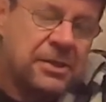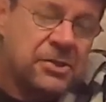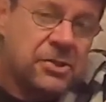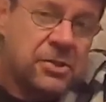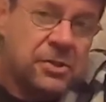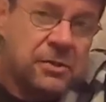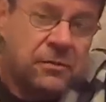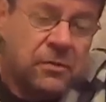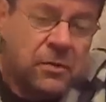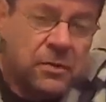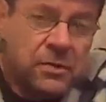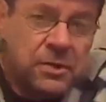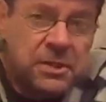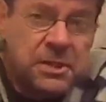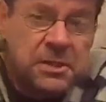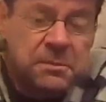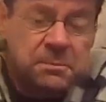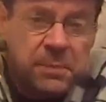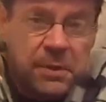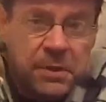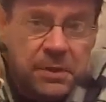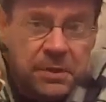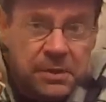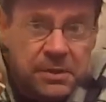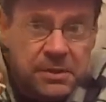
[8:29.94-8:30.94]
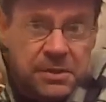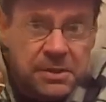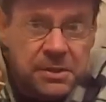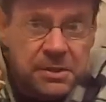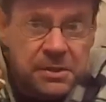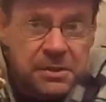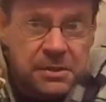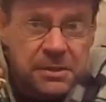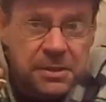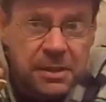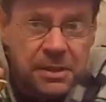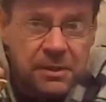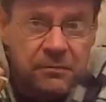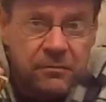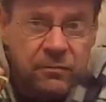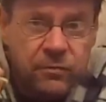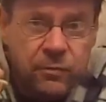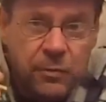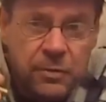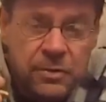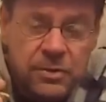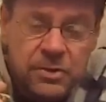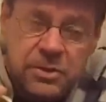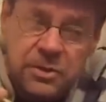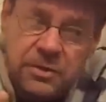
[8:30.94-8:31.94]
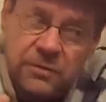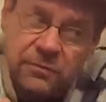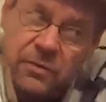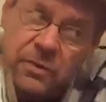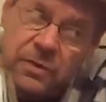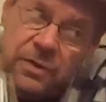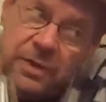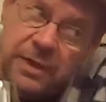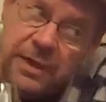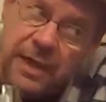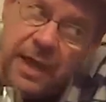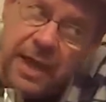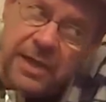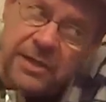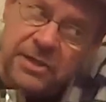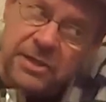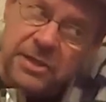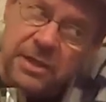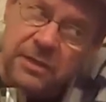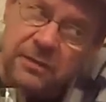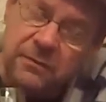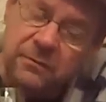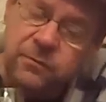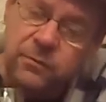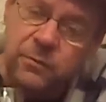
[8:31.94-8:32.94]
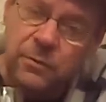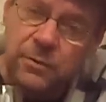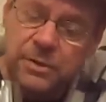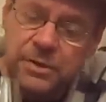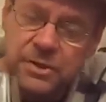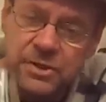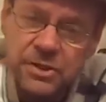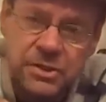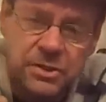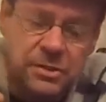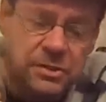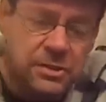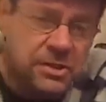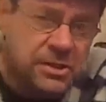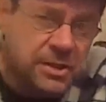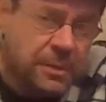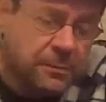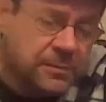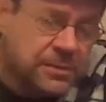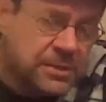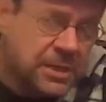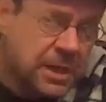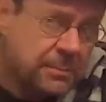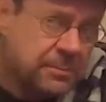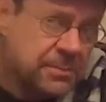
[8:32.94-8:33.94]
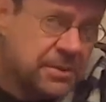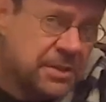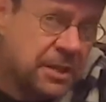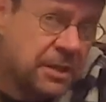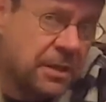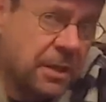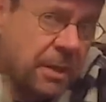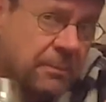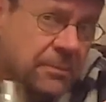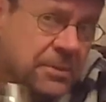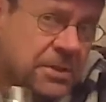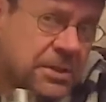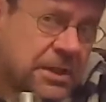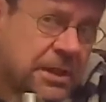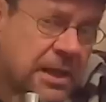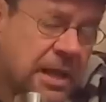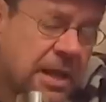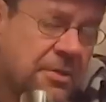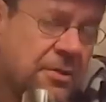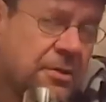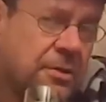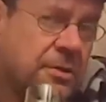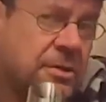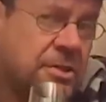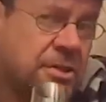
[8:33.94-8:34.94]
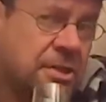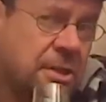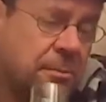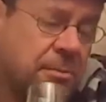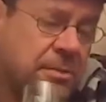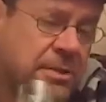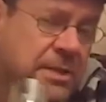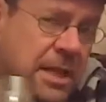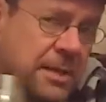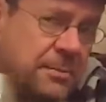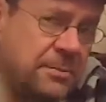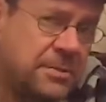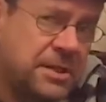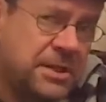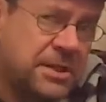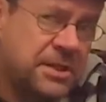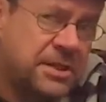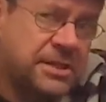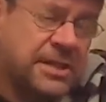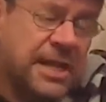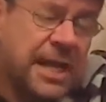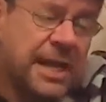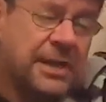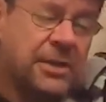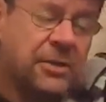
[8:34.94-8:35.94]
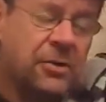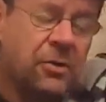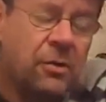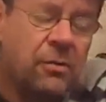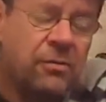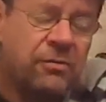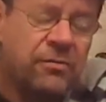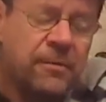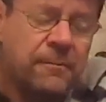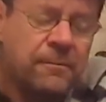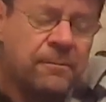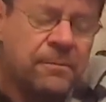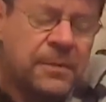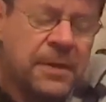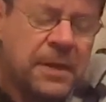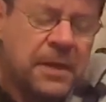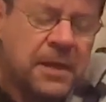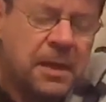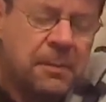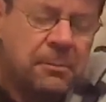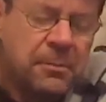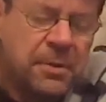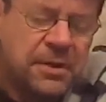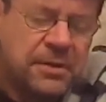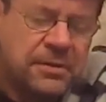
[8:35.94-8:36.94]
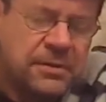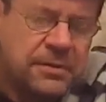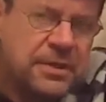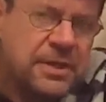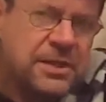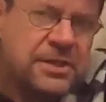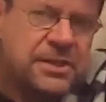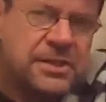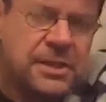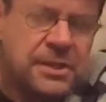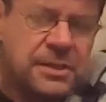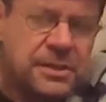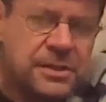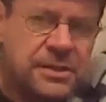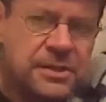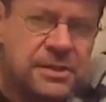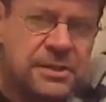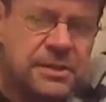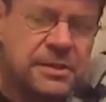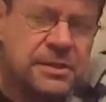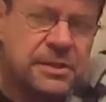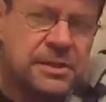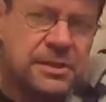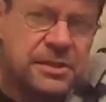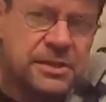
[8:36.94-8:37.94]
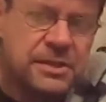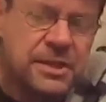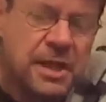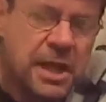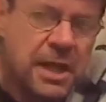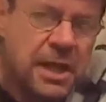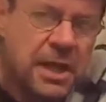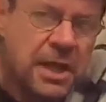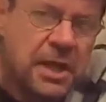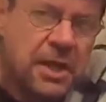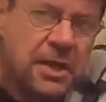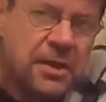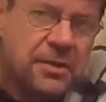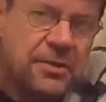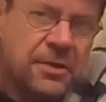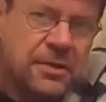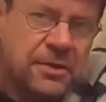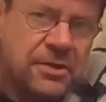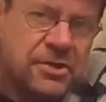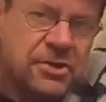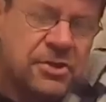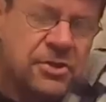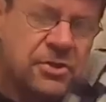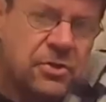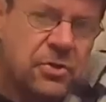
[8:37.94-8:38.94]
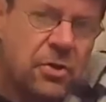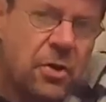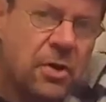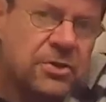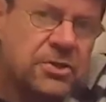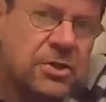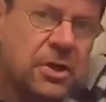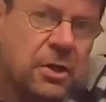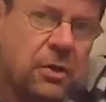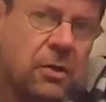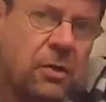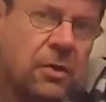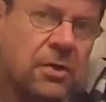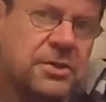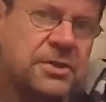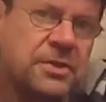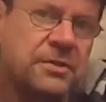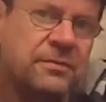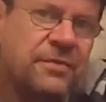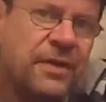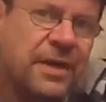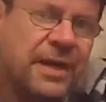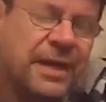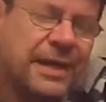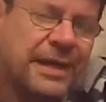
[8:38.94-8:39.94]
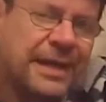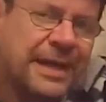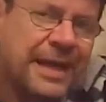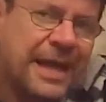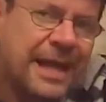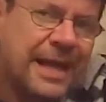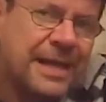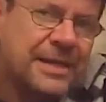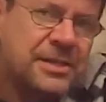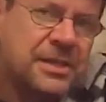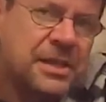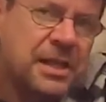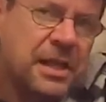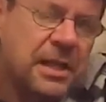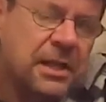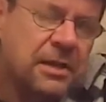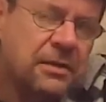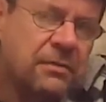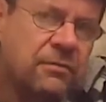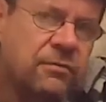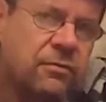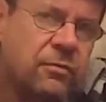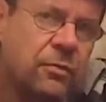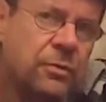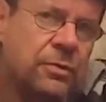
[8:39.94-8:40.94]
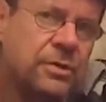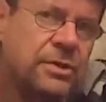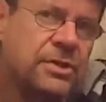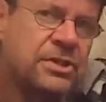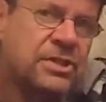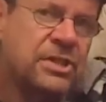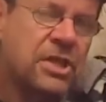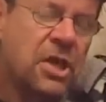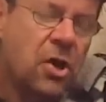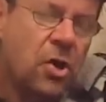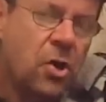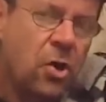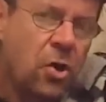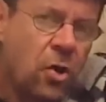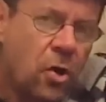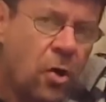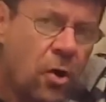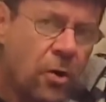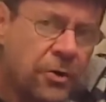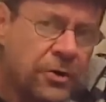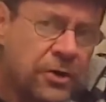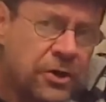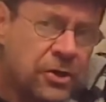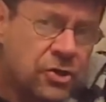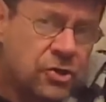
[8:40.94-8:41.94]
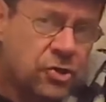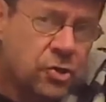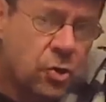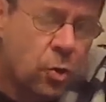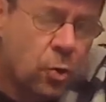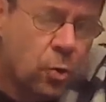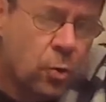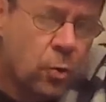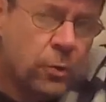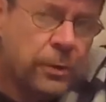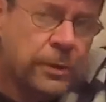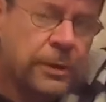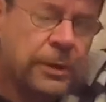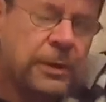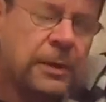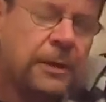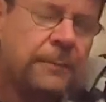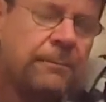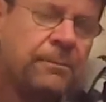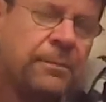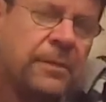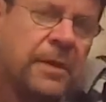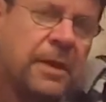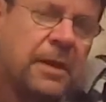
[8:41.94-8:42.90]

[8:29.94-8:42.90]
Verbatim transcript: So you've got the spirit influence and you've got the cask influence, and sometimes they come together and sometimes they stand off. But in this instance, there's not a lot of cask influence on its own.